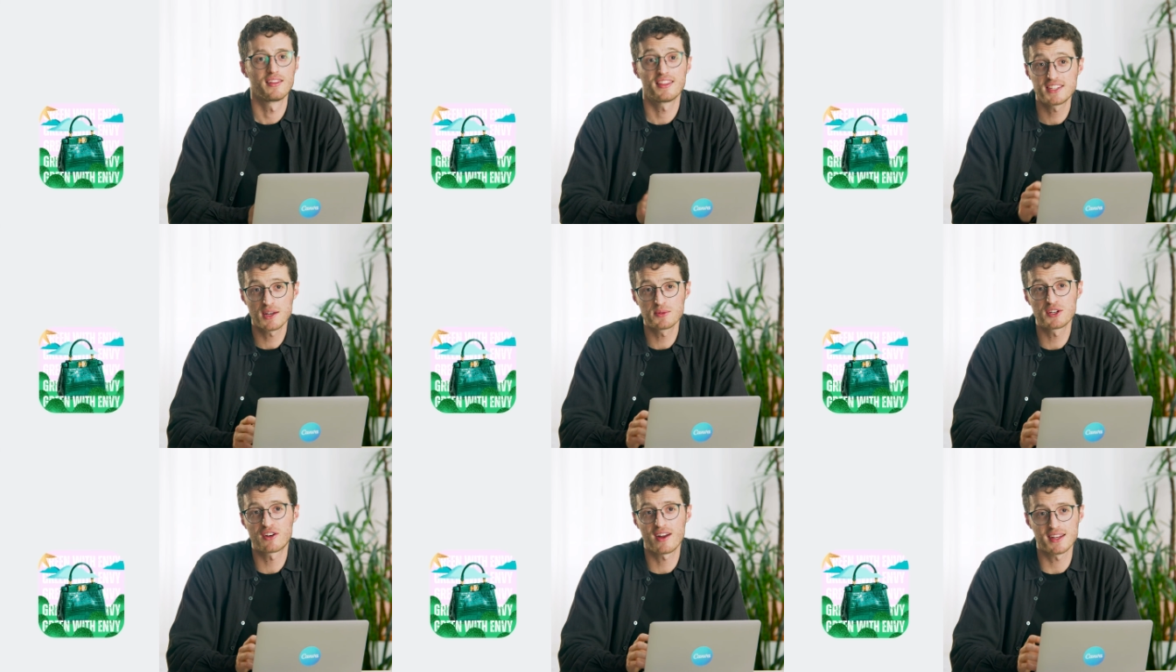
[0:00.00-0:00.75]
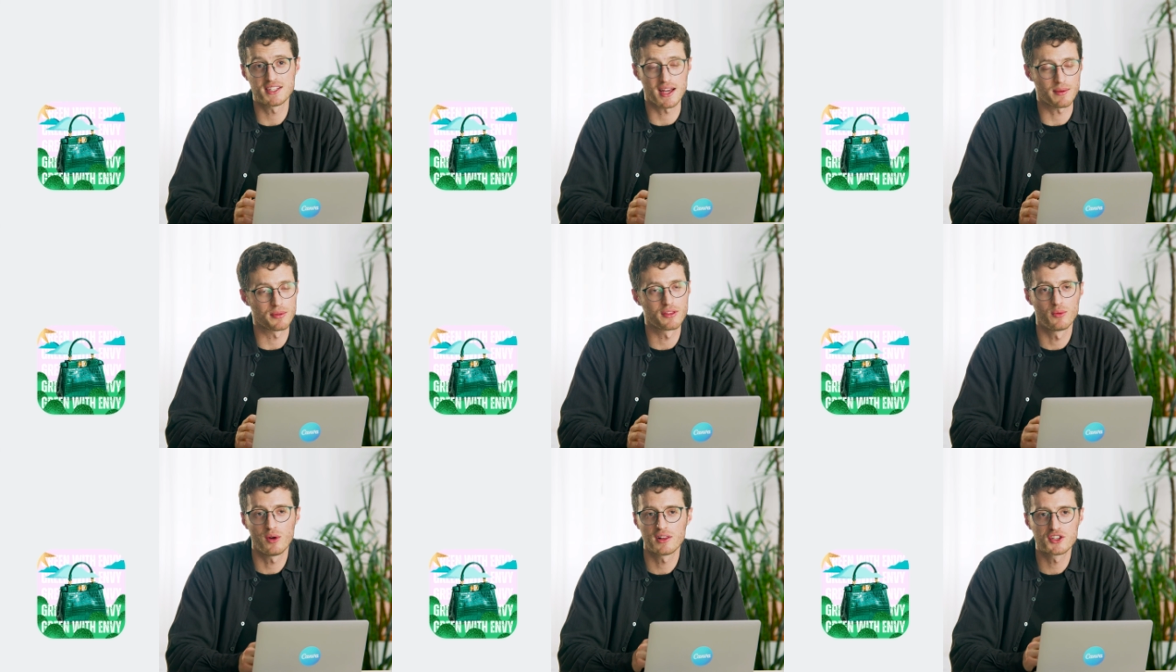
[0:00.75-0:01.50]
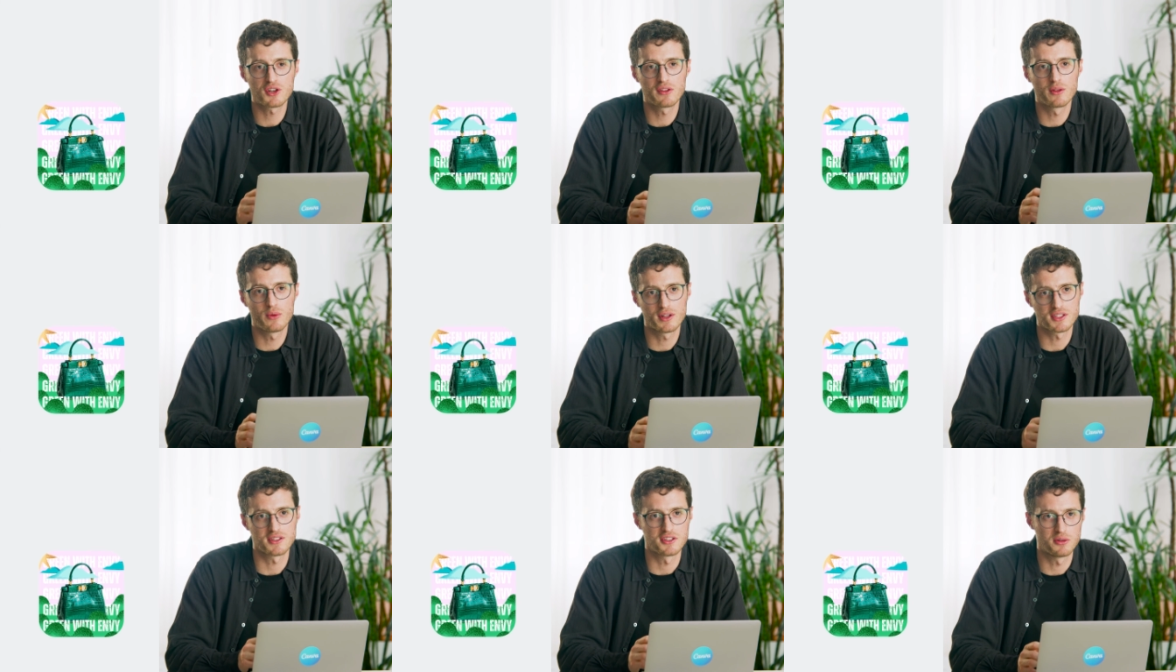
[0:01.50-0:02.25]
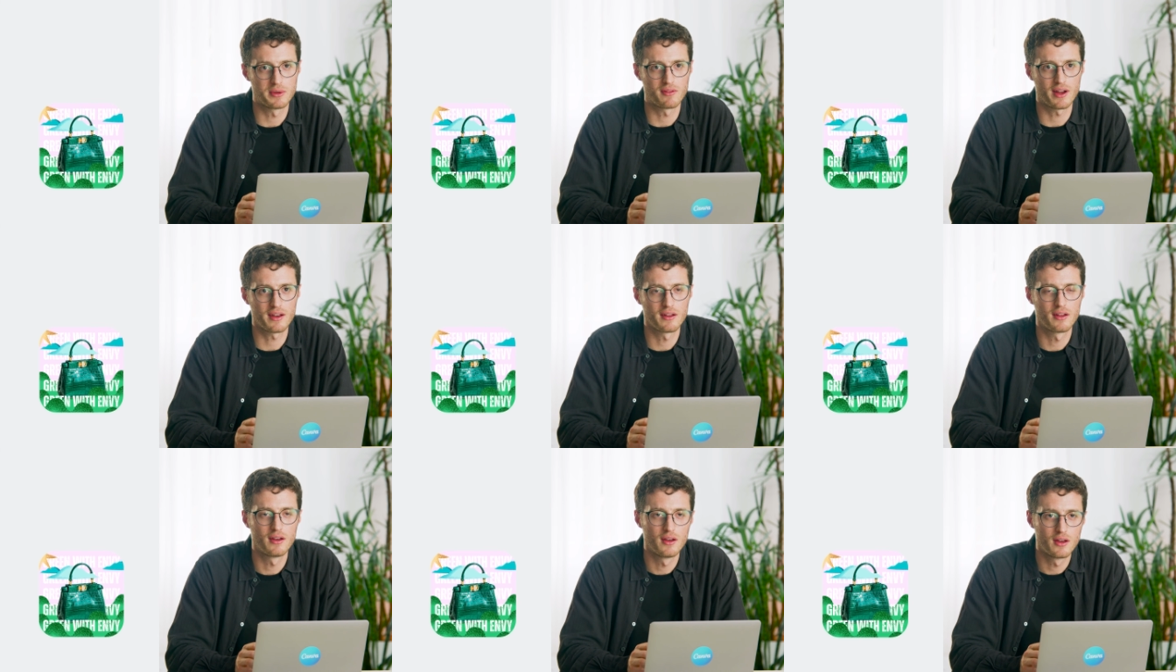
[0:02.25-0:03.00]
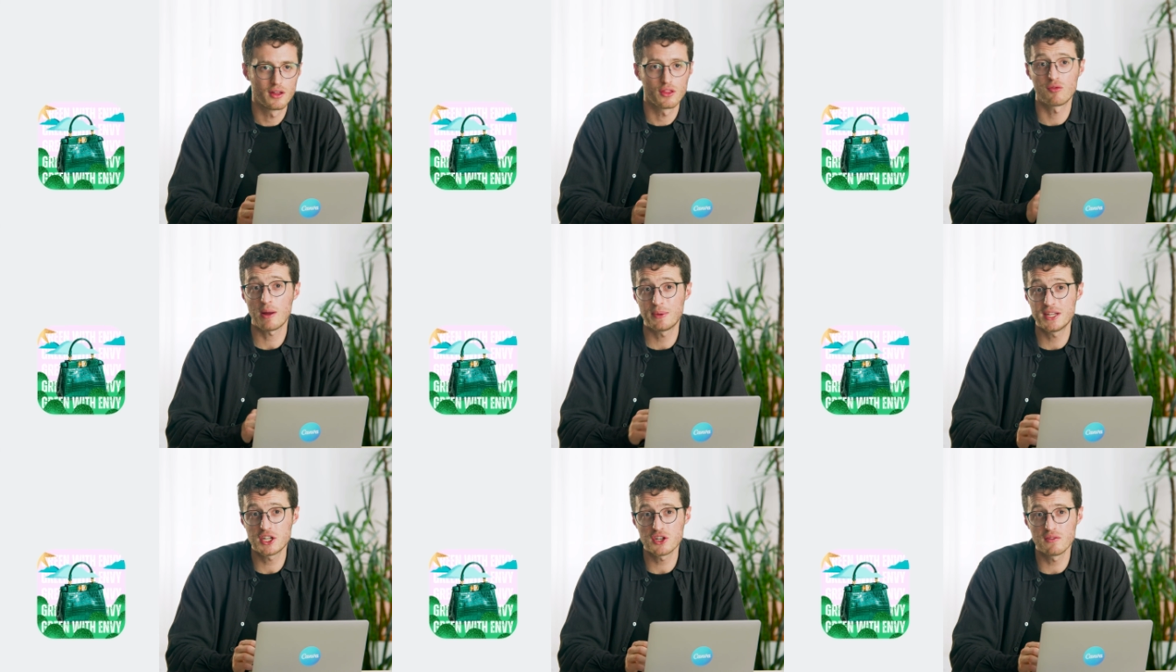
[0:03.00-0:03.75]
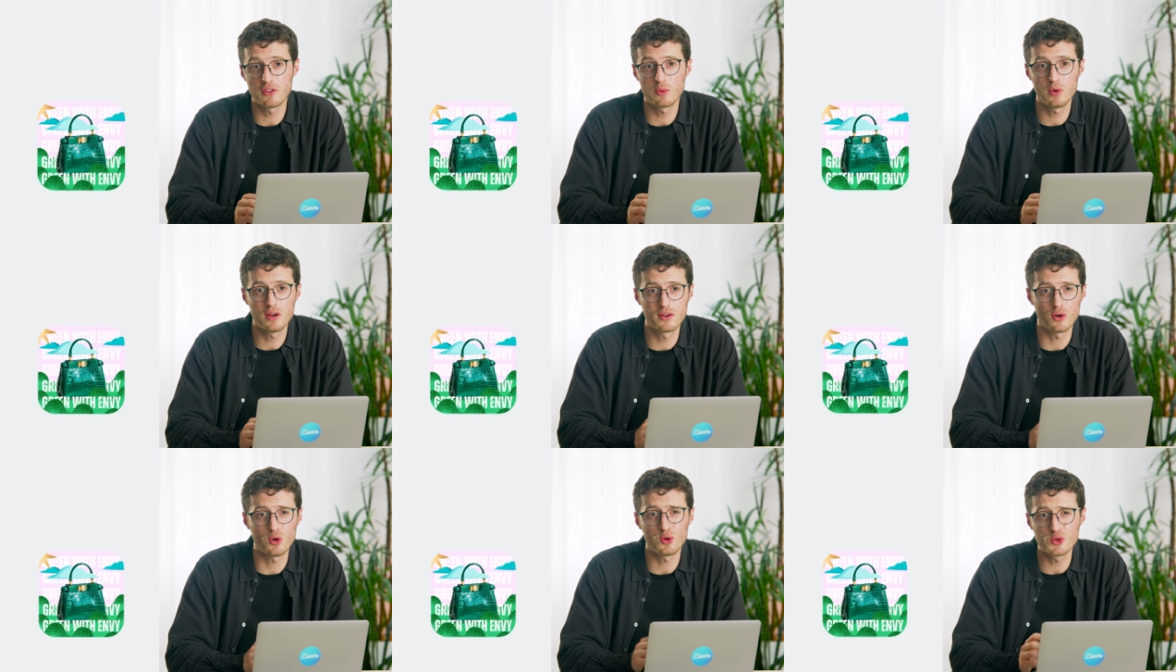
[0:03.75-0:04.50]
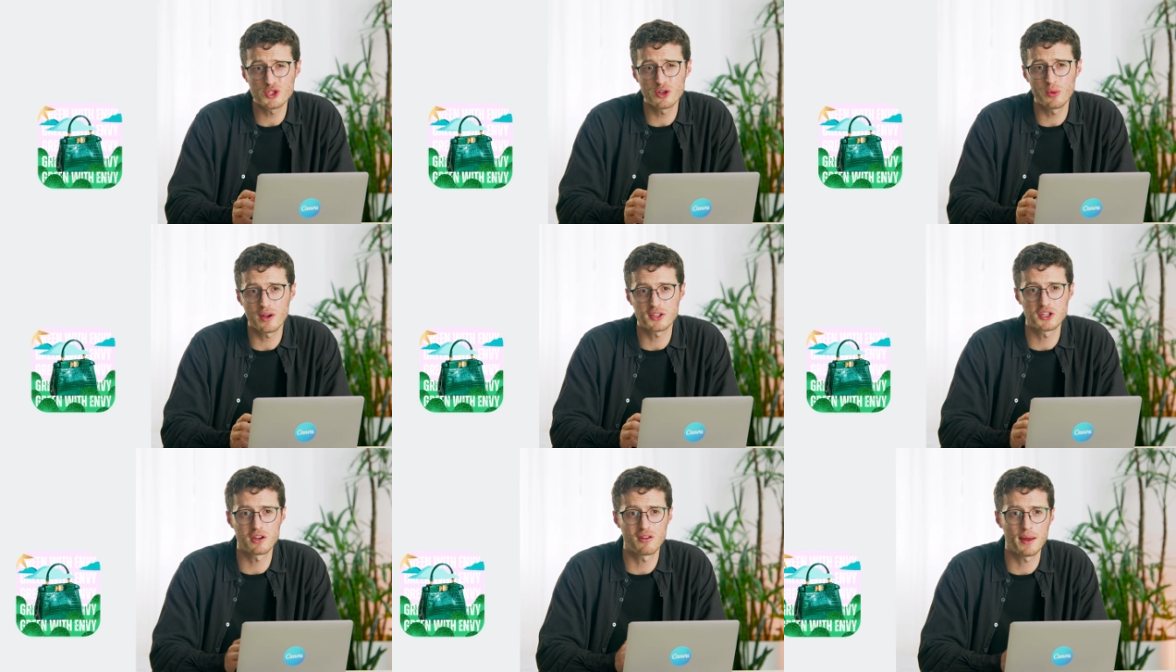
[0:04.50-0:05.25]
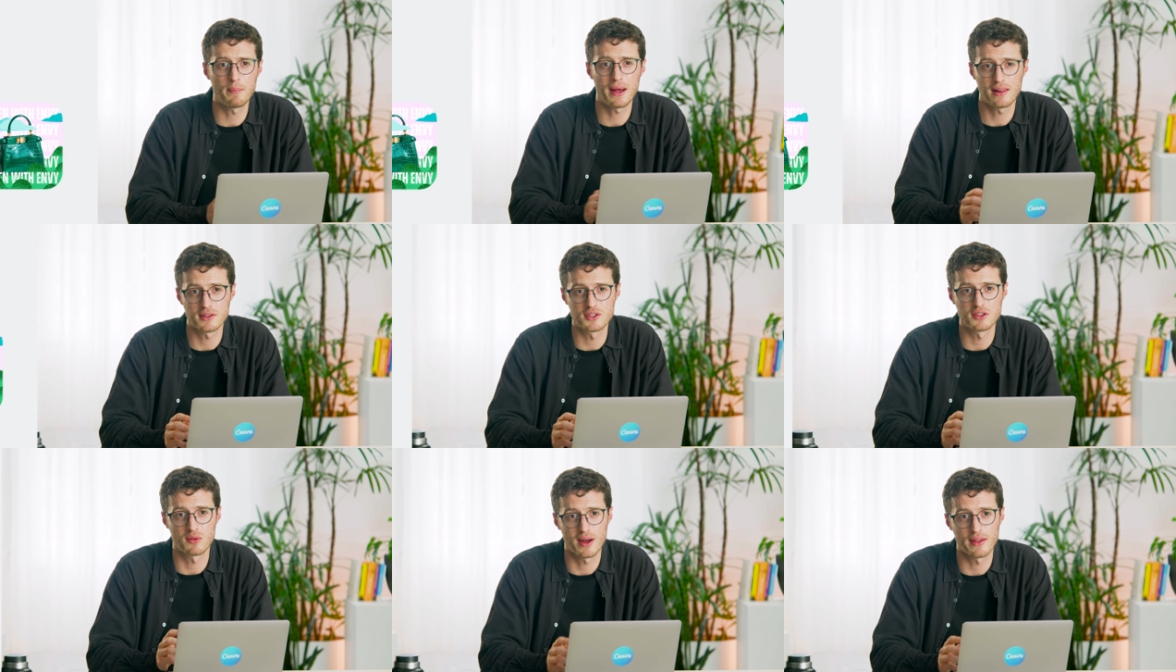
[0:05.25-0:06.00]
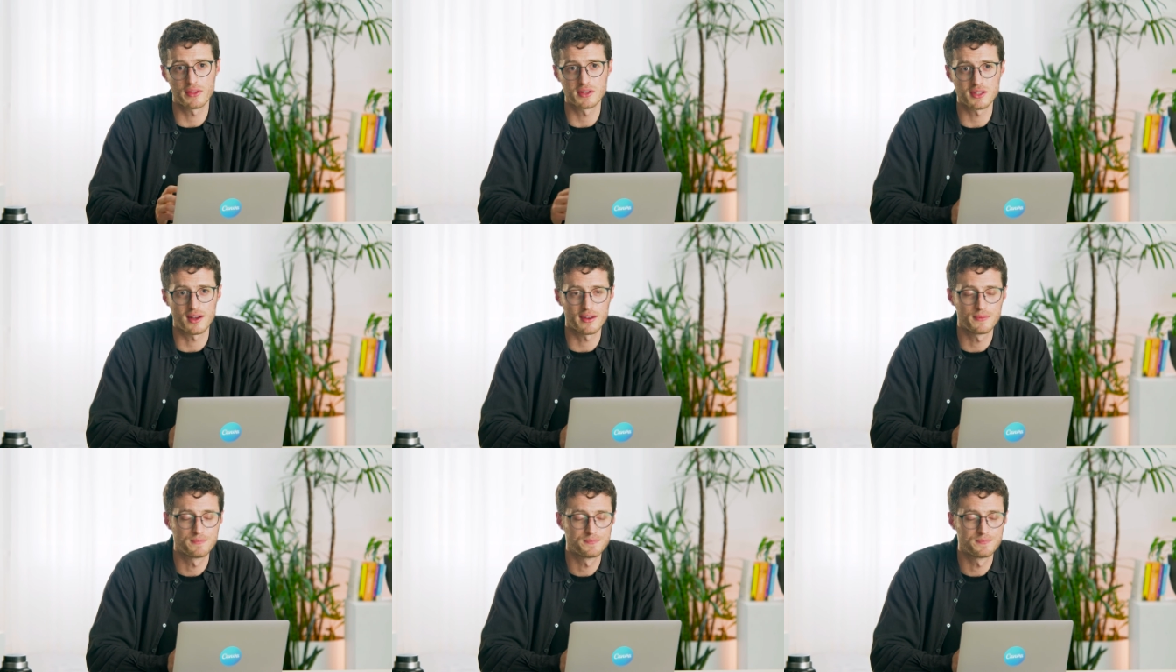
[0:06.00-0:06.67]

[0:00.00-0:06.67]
this helps to create depth while ensuring the words can still be read. The repetition of the word also works to create balance throughout the design.